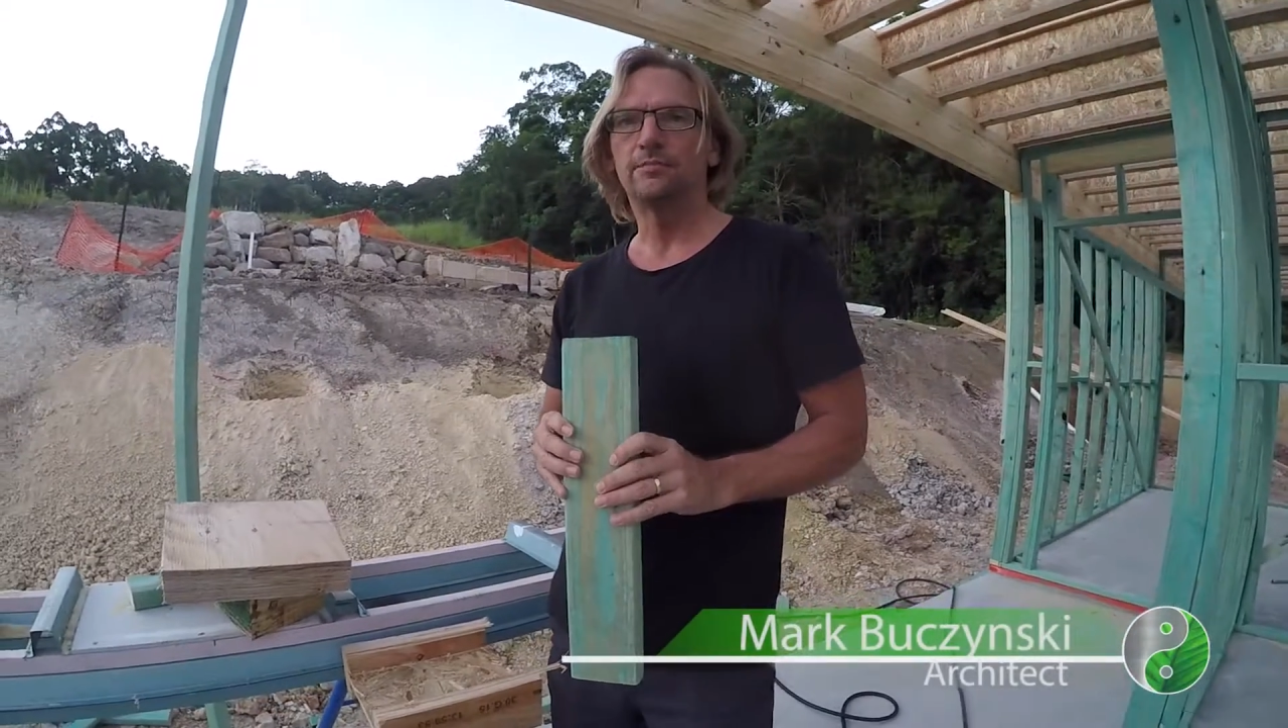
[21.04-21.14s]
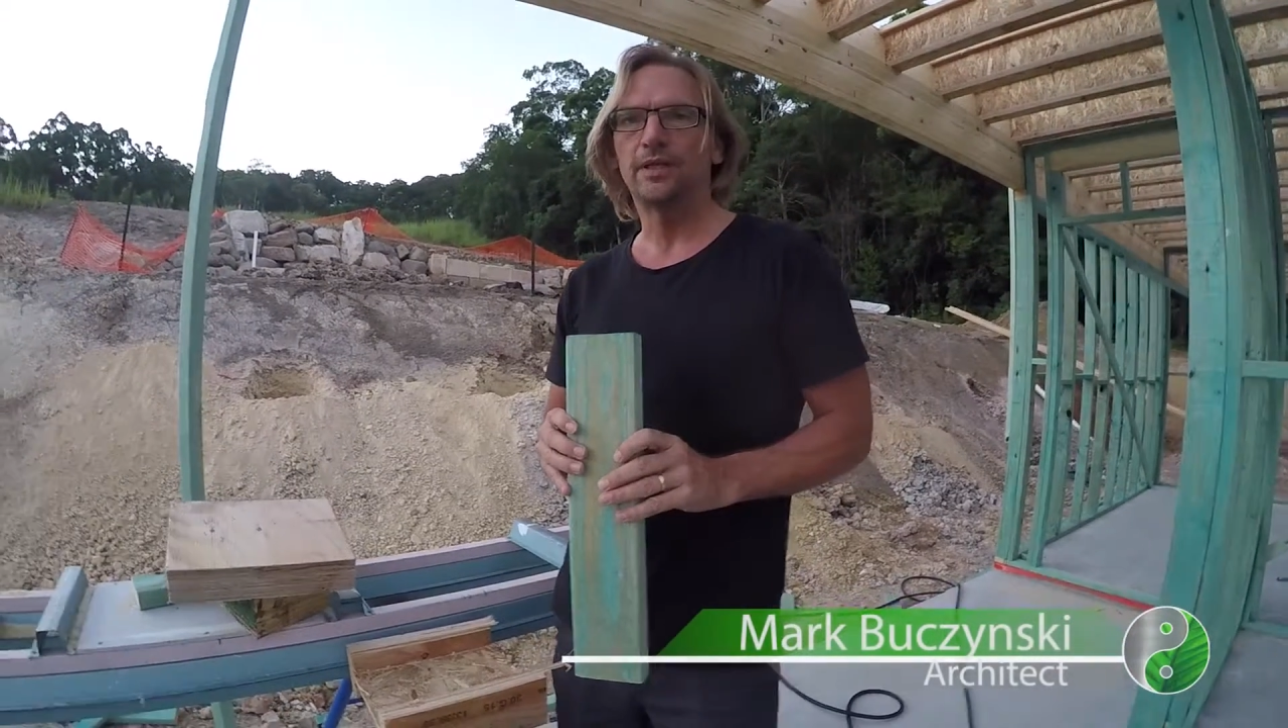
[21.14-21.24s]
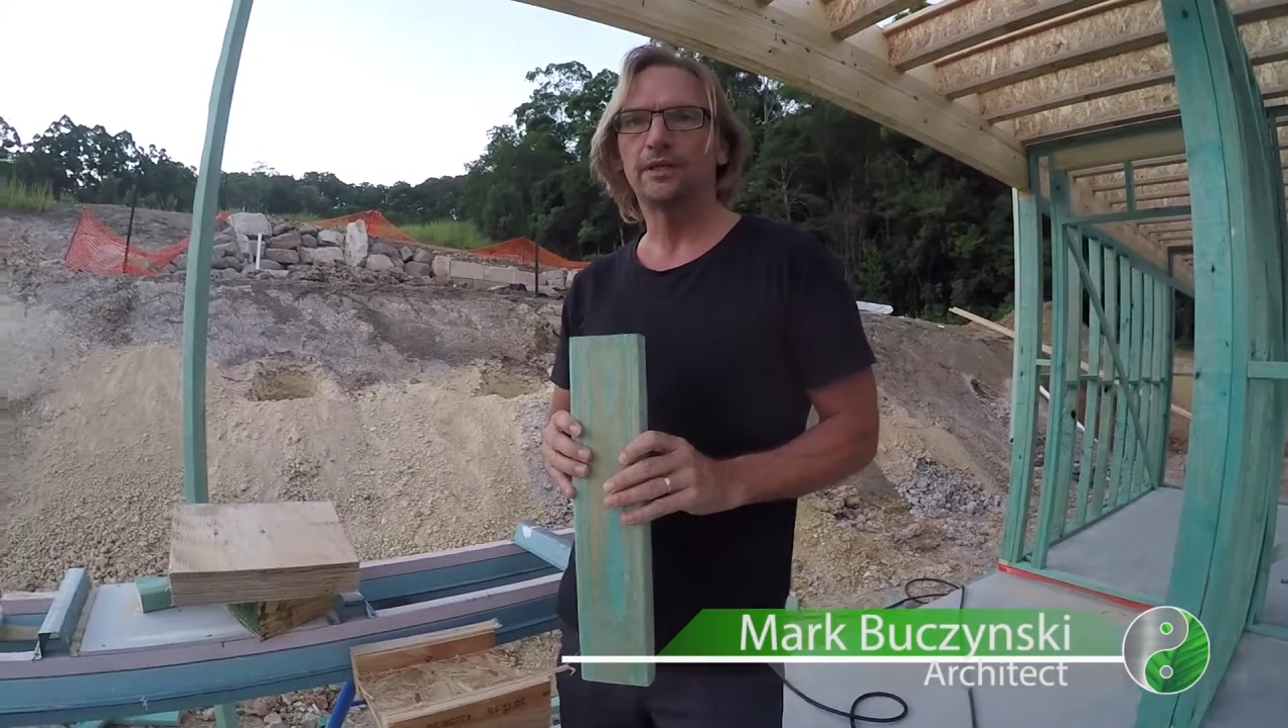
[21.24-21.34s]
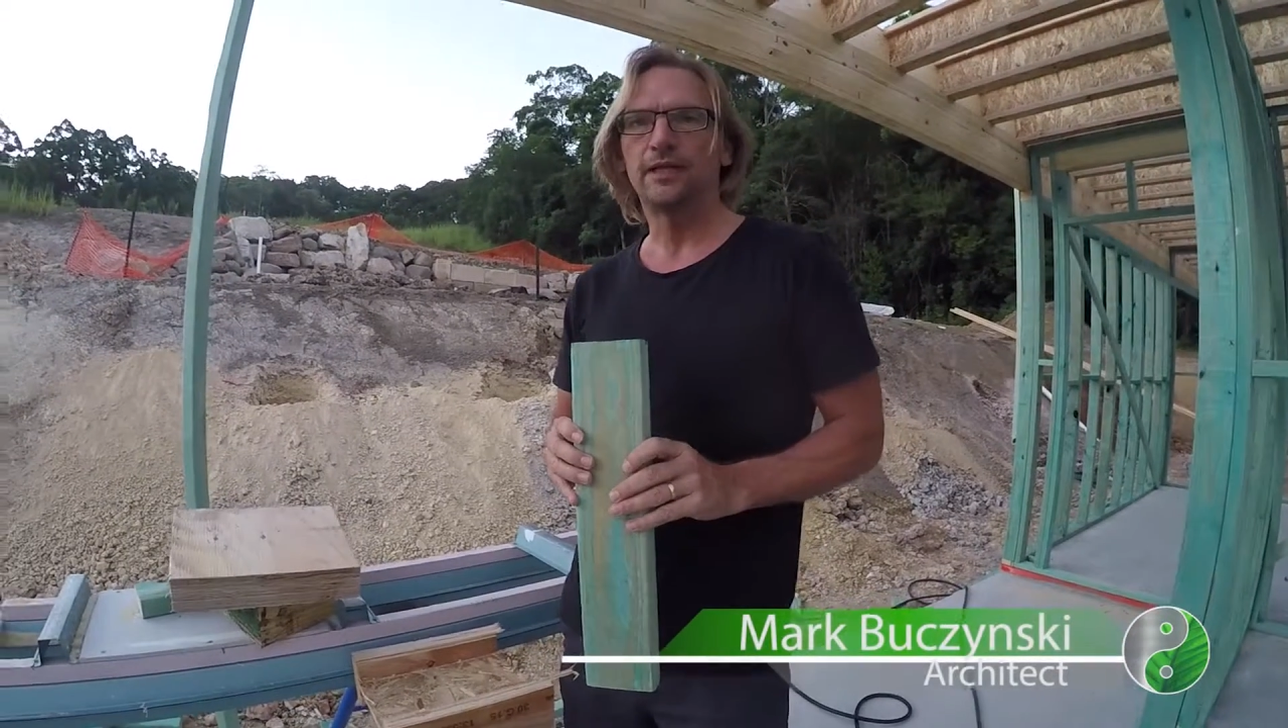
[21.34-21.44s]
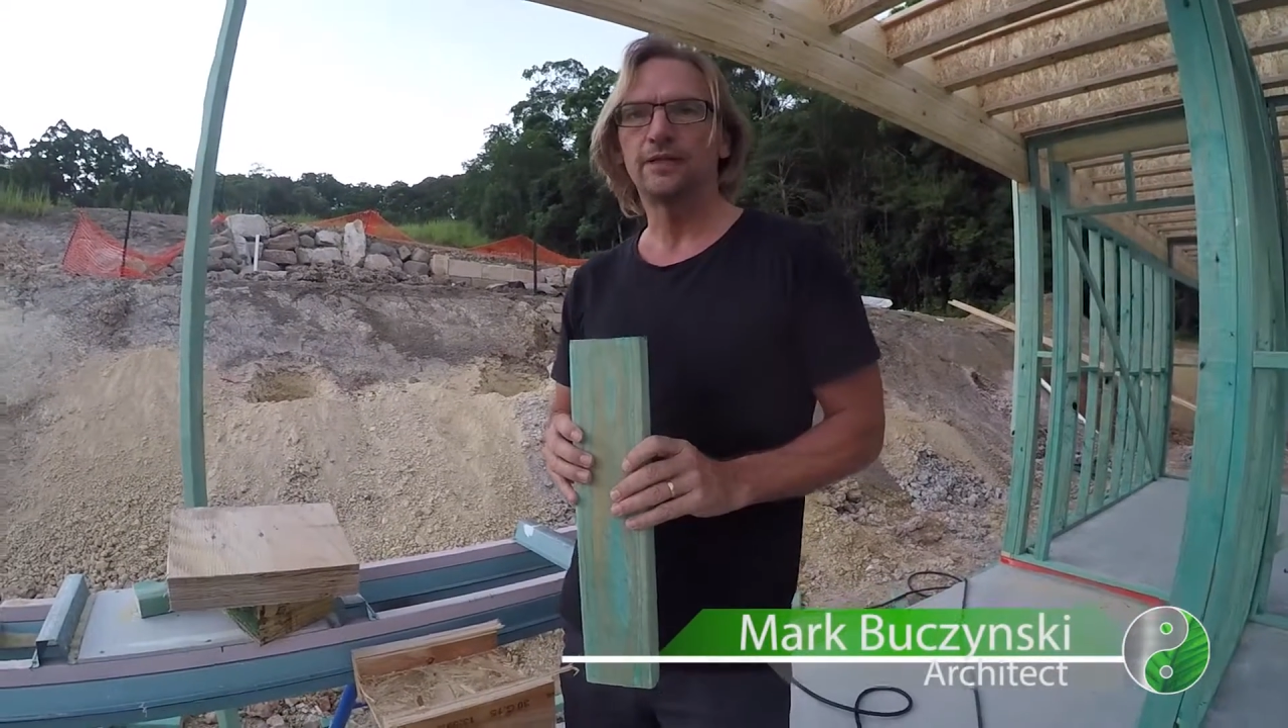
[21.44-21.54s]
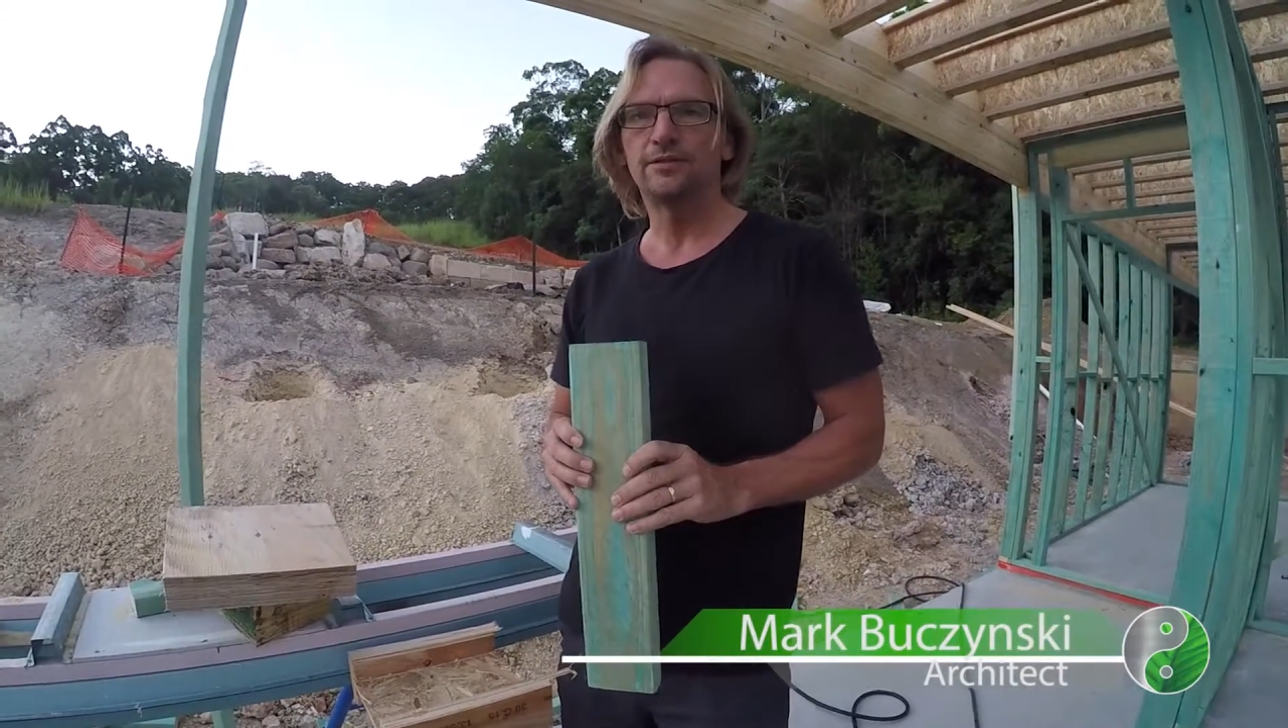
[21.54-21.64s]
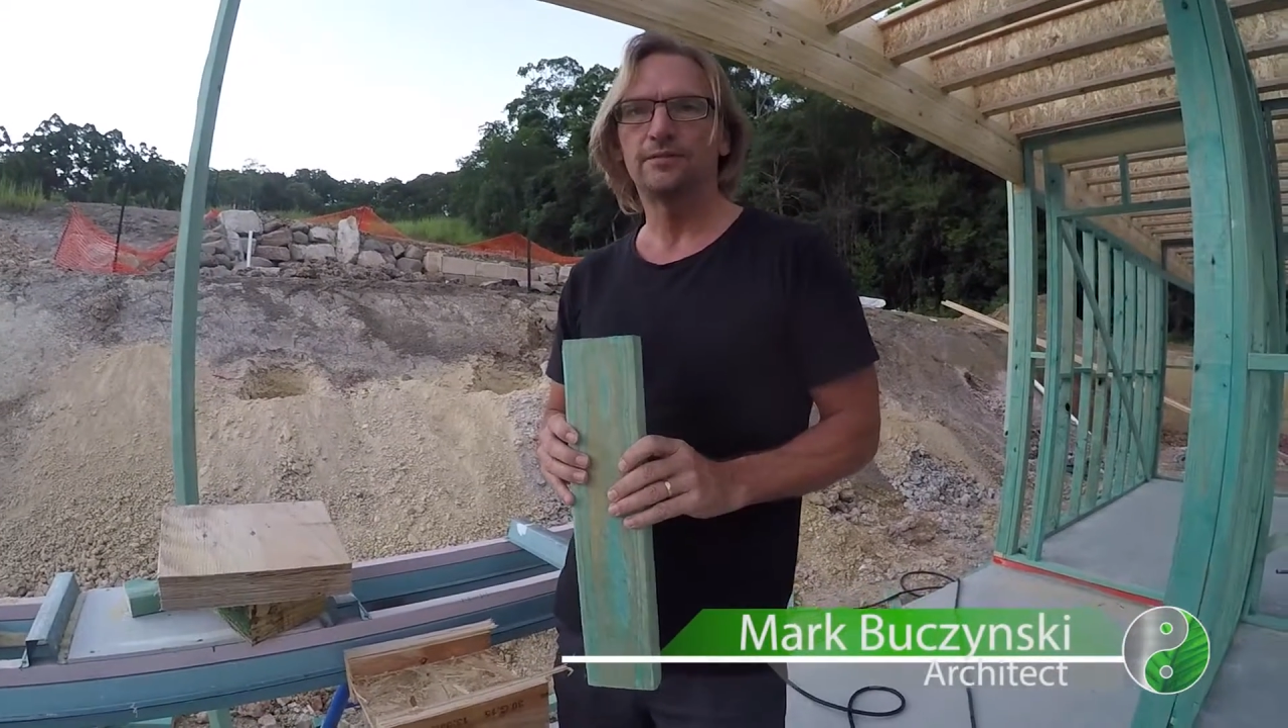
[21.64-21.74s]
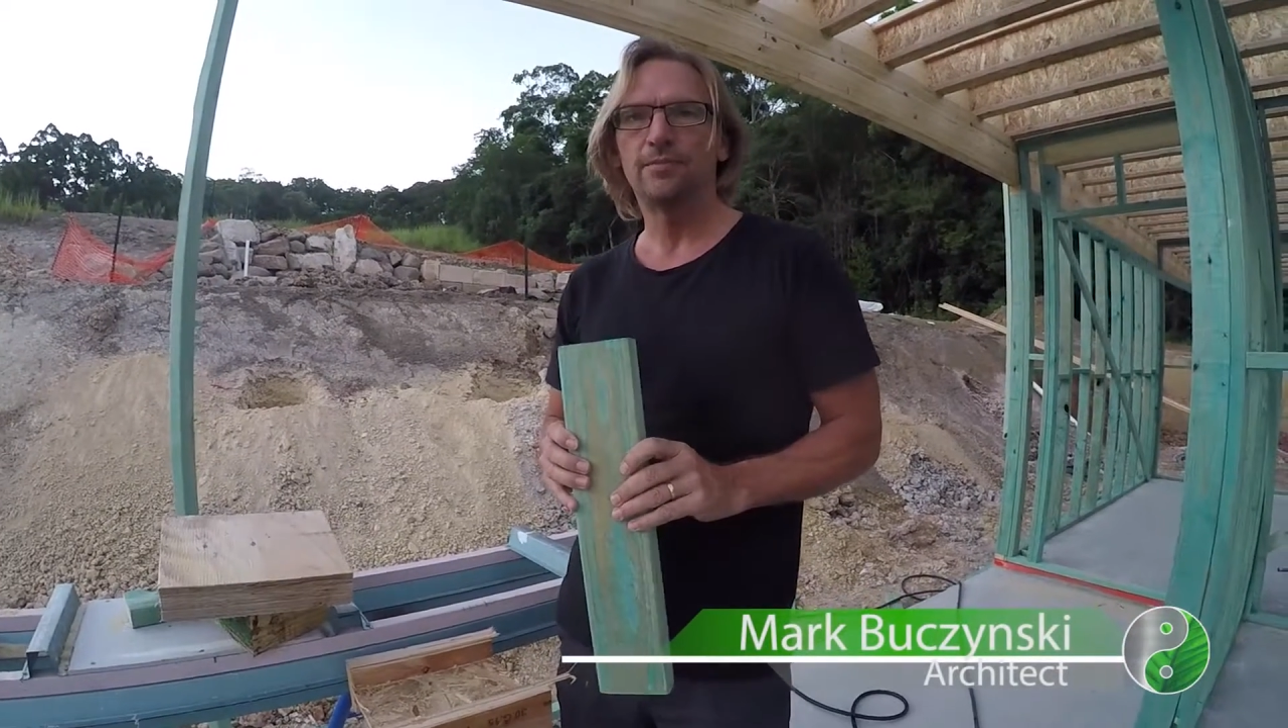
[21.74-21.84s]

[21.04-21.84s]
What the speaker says: plantation